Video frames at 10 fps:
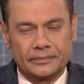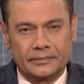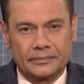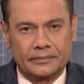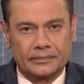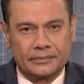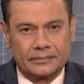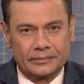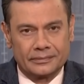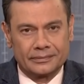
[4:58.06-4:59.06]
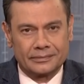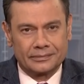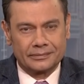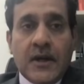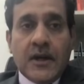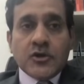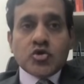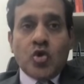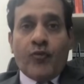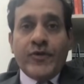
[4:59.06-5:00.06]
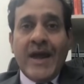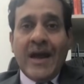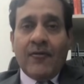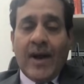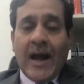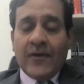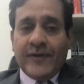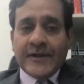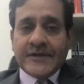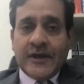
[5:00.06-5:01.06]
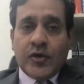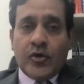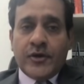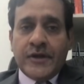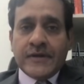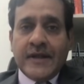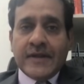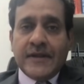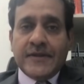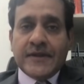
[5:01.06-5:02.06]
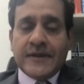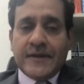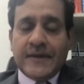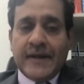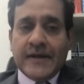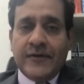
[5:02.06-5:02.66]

Yeah. So we have IIFL Securities, and then there's another entity,